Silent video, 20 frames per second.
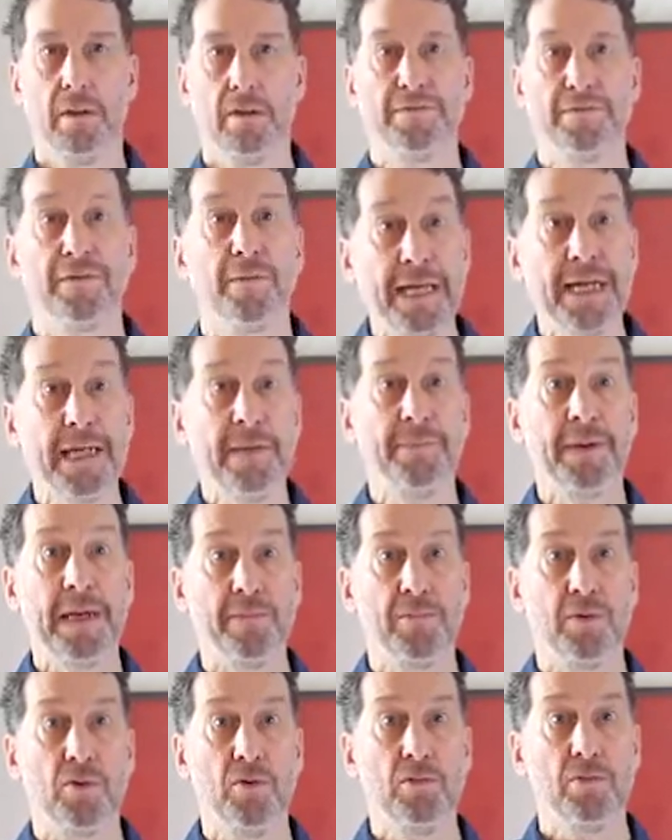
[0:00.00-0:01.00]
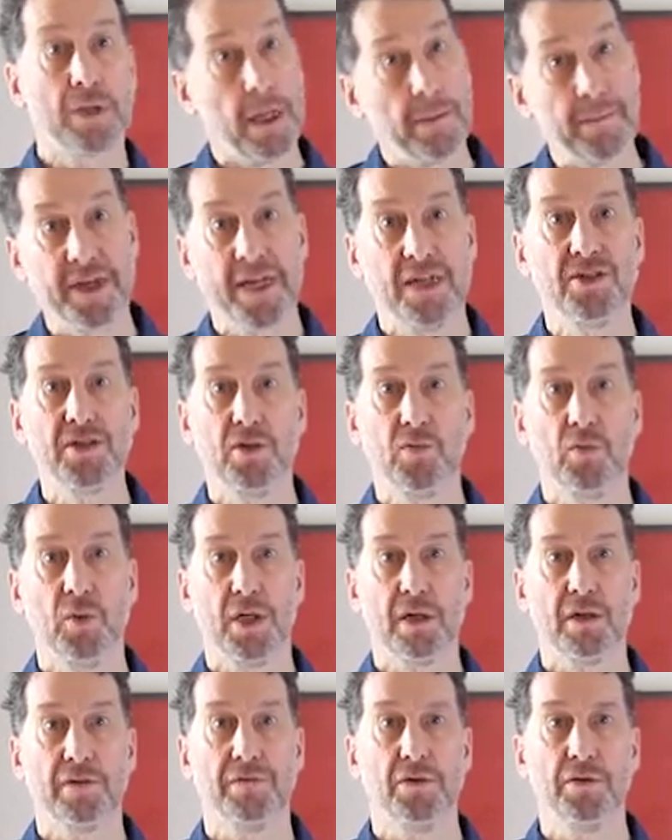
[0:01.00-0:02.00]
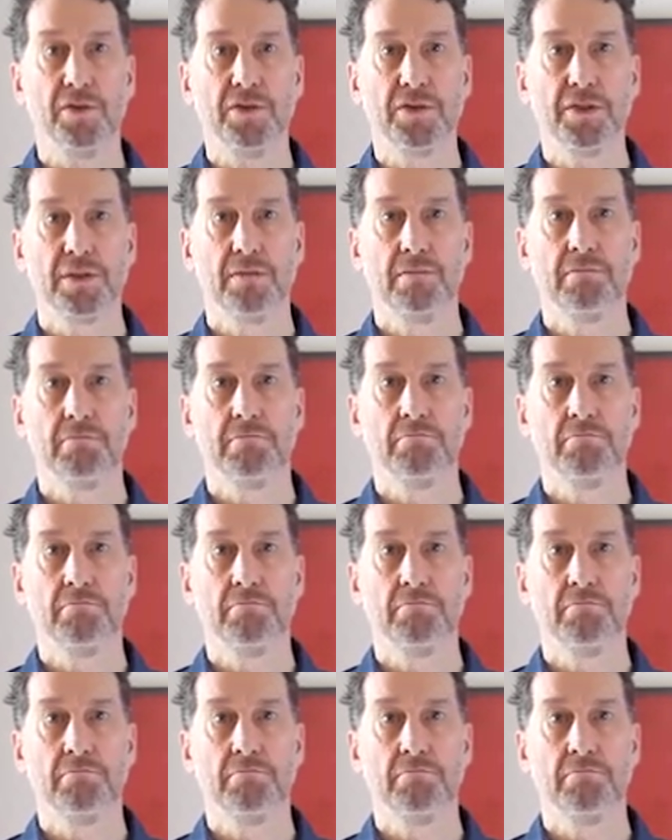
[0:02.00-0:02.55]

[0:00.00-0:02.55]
For many people coming into the workforce,